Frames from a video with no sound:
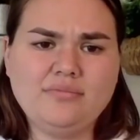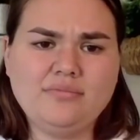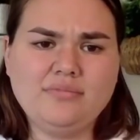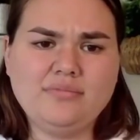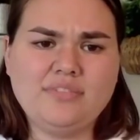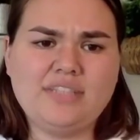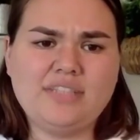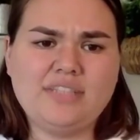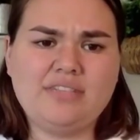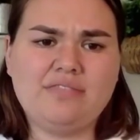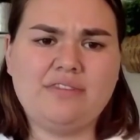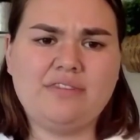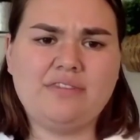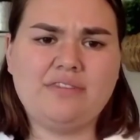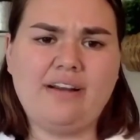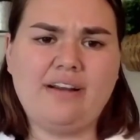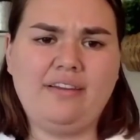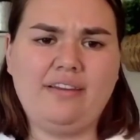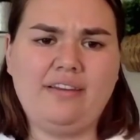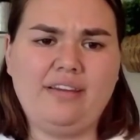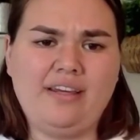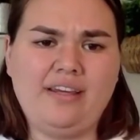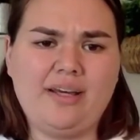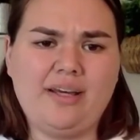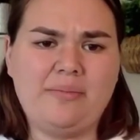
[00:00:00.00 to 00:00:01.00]
And
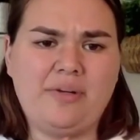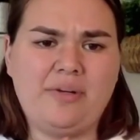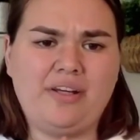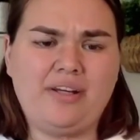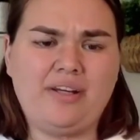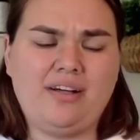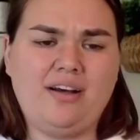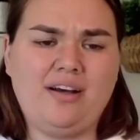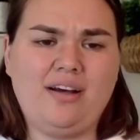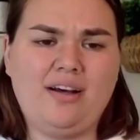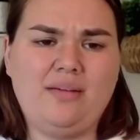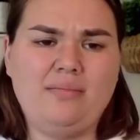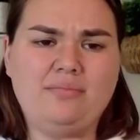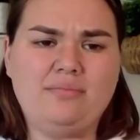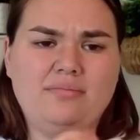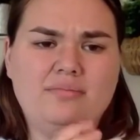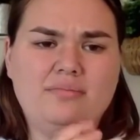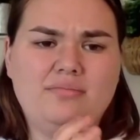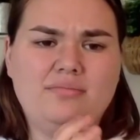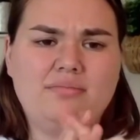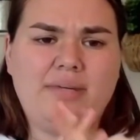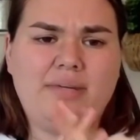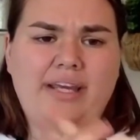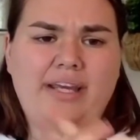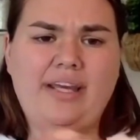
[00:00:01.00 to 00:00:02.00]
finally, I'm going to
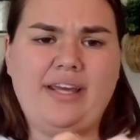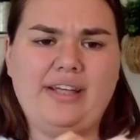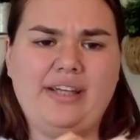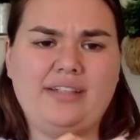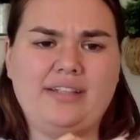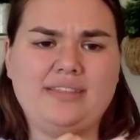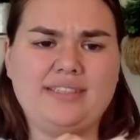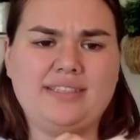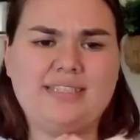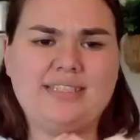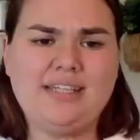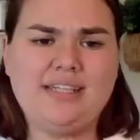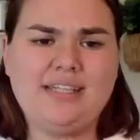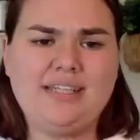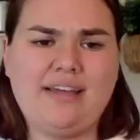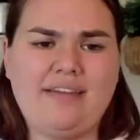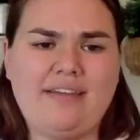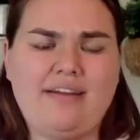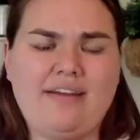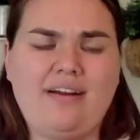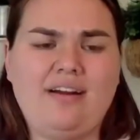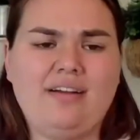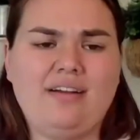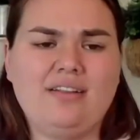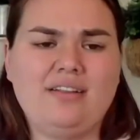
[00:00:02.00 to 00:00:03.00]
come my hands
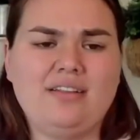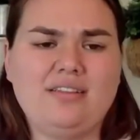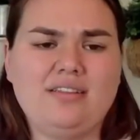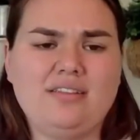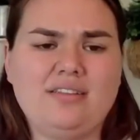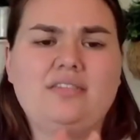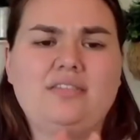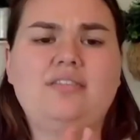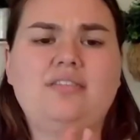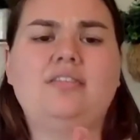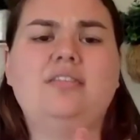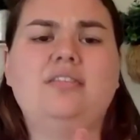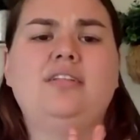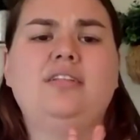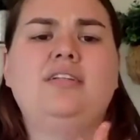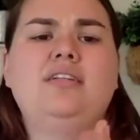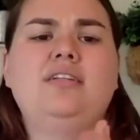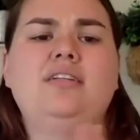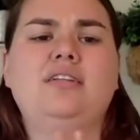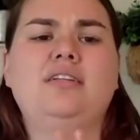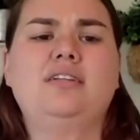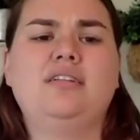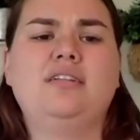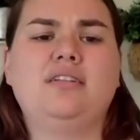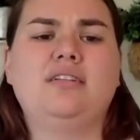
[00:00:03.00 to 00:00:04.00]
together,
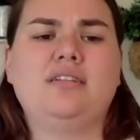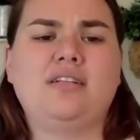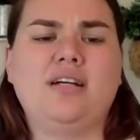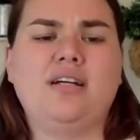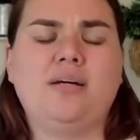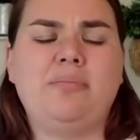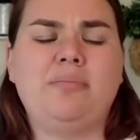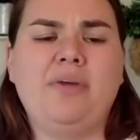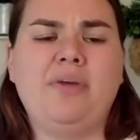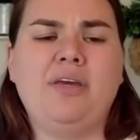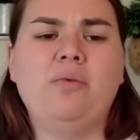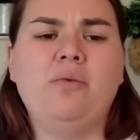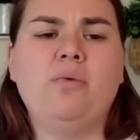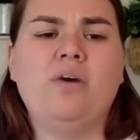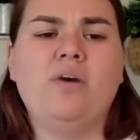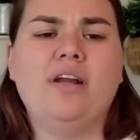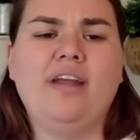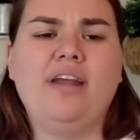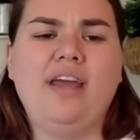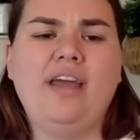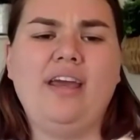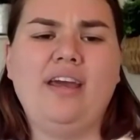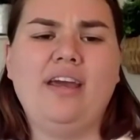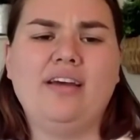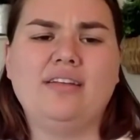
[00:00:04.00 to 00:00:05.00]
cupping one
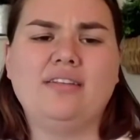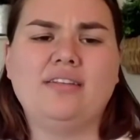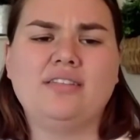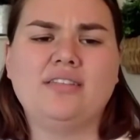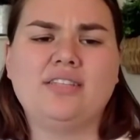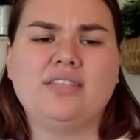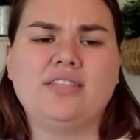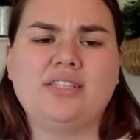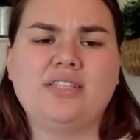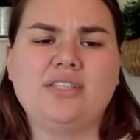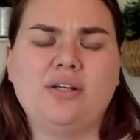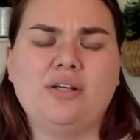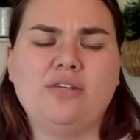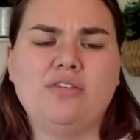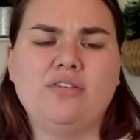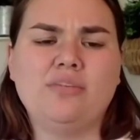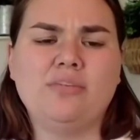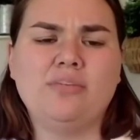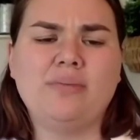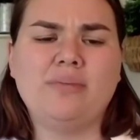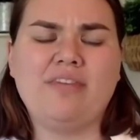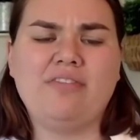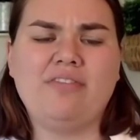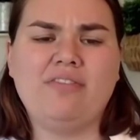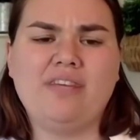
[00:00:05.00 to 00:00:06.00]
hand over
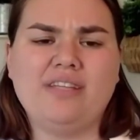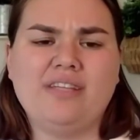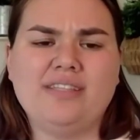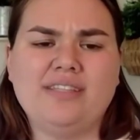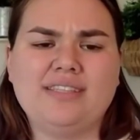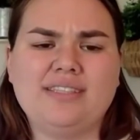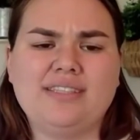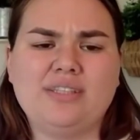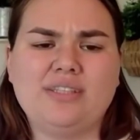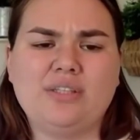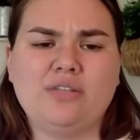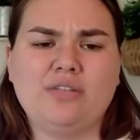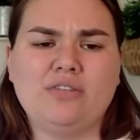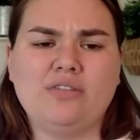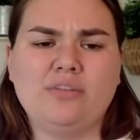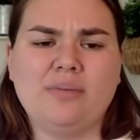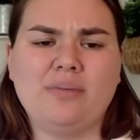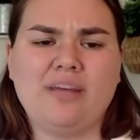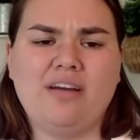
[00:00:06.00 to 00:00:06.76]
my fist, over my